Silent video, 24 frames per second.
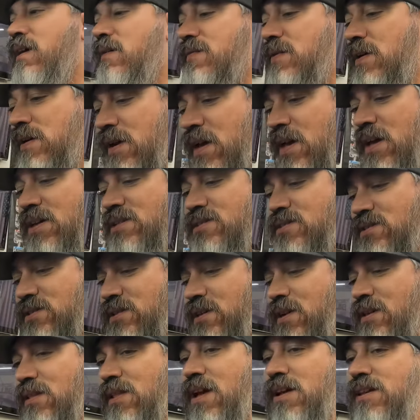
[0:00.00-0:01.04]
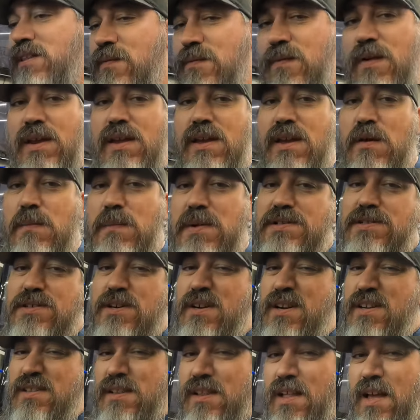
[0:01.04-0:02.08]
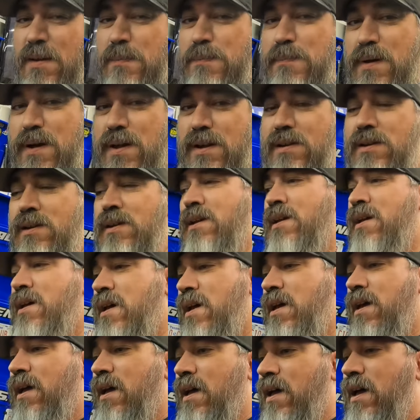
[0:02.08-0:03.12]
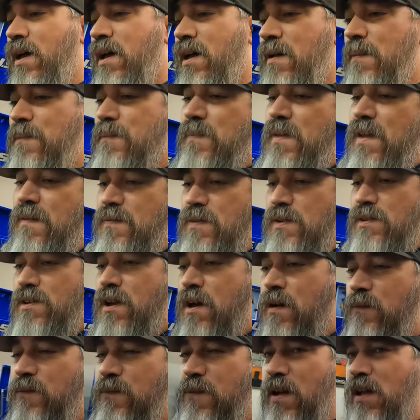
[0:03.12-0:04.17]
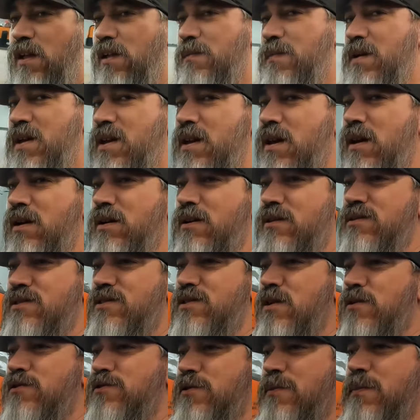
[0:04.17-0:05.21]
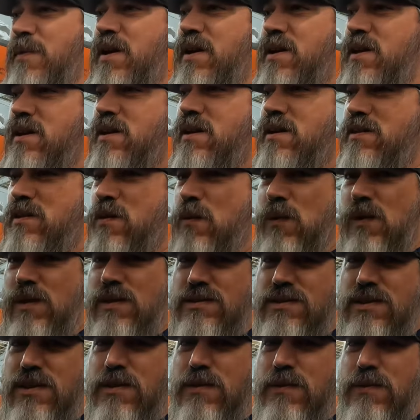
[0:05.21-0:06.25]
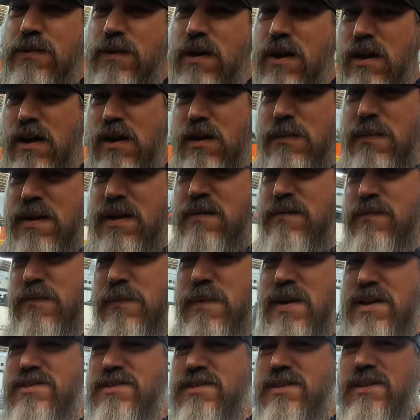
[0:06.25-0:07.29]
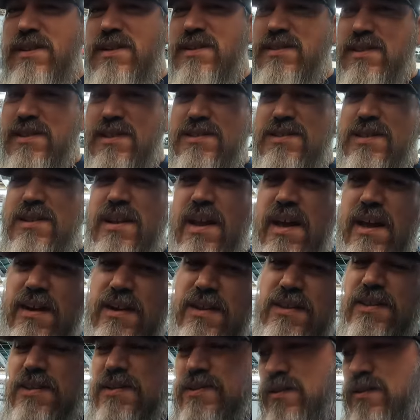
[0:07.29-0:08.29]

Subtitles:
if y'all guys like the video, be sure and hit the like button. If you don't follow me on social media and you want to, all my information is listed down in